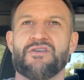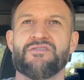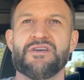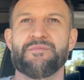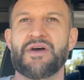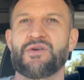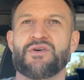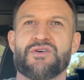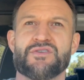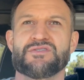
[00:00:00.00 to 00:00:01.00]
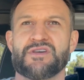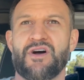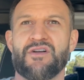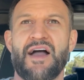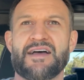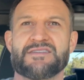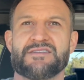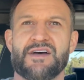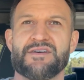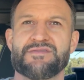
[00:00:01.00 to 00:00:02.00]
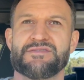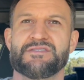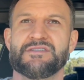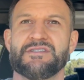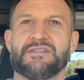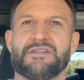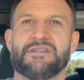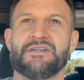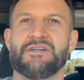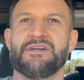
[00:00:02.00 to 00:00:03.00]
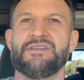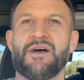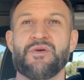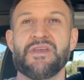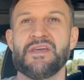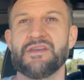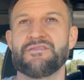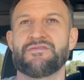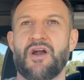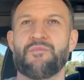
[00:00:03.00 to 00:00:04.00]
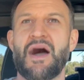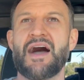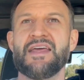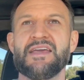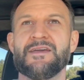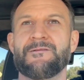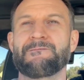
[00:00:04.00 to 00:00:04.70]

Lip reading: the minerals and all that stuff that we need for our body.